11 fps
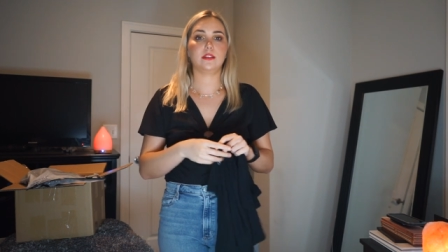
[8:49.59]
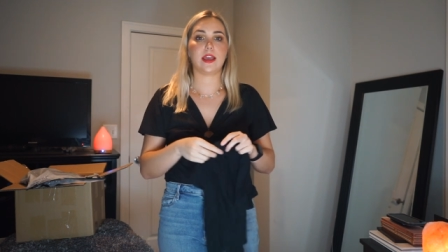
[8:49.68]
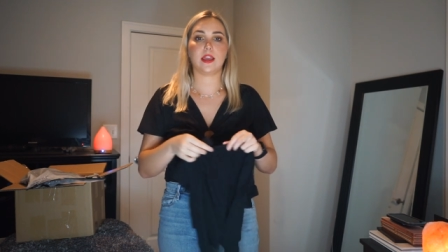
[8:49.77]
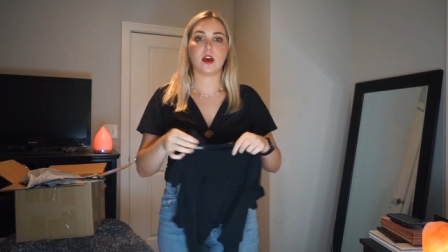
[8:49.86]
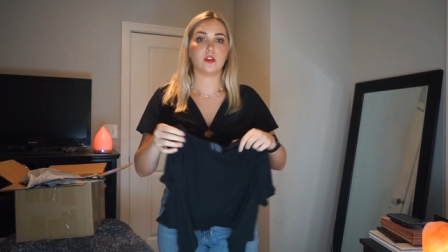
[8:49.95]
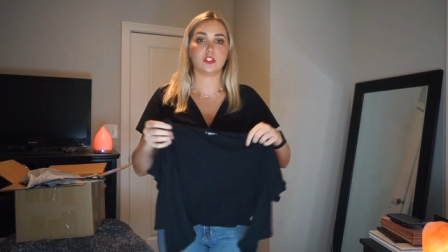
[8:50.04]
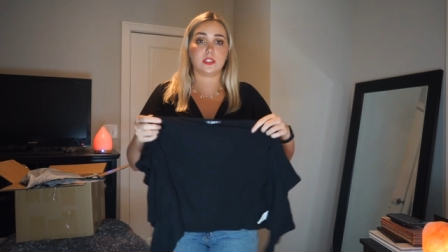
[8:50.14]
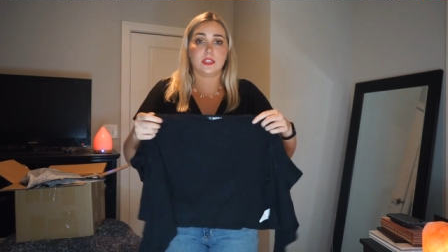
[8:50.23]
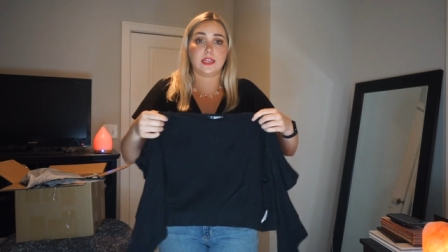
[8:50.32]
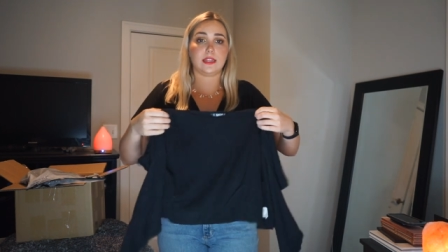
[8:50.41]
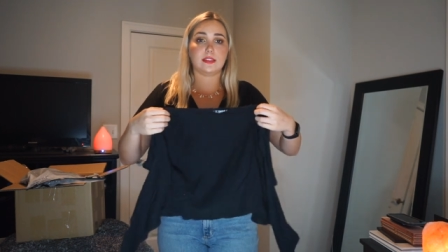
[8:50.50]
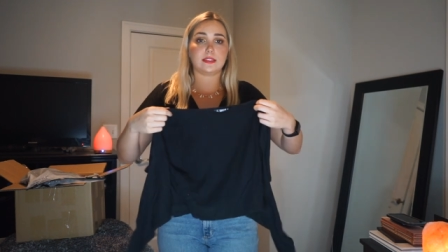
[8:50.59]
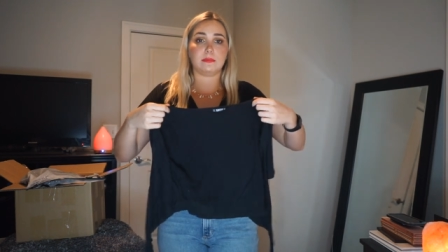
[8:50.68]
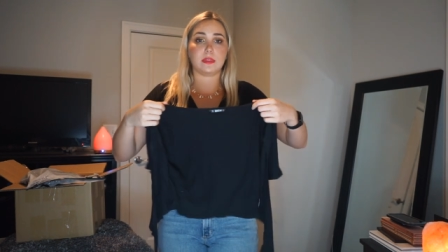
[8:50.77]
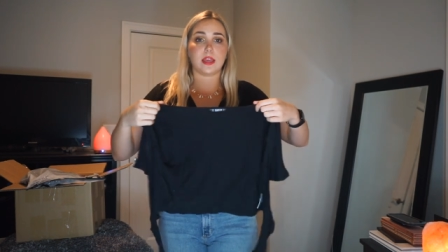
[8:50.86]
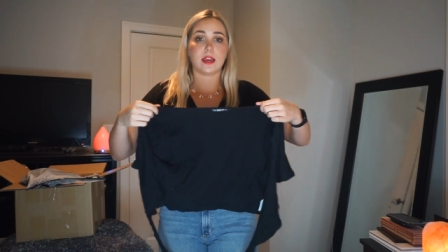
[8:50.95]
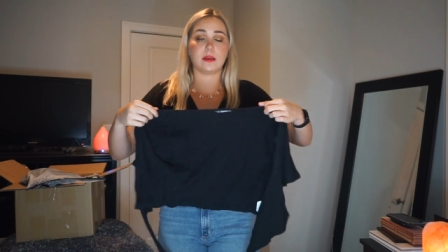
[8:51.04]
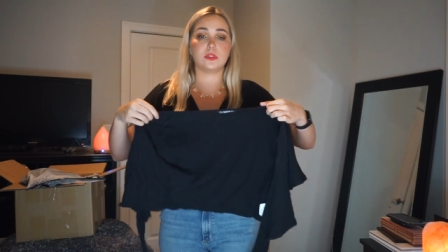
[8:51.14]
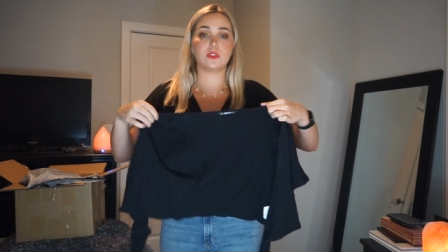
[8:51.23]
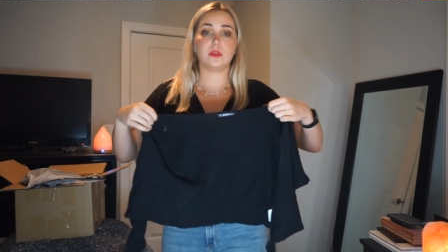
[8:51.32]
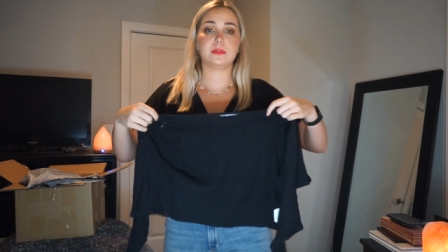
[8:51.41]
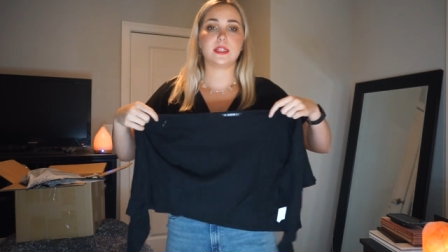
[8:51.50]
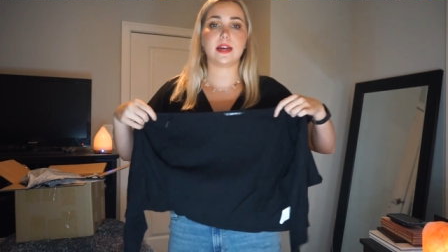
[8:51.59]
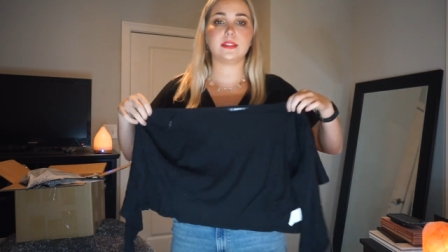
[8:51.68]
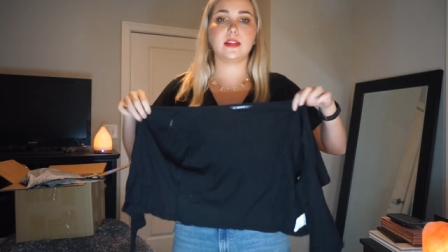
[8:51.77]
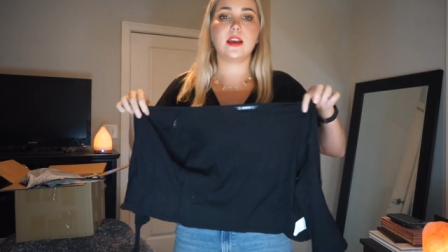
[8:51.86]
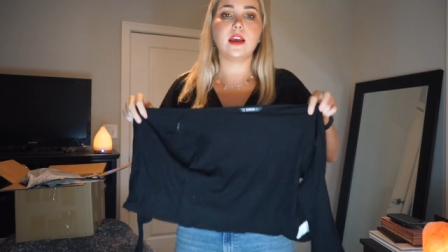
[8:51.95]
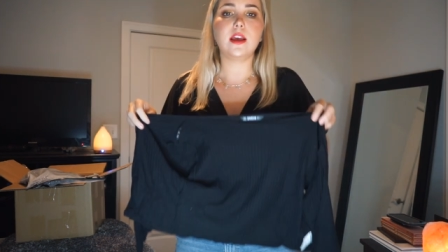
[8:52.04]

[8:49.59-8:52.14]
Like I'll just get the same thing. I'm so obsessed.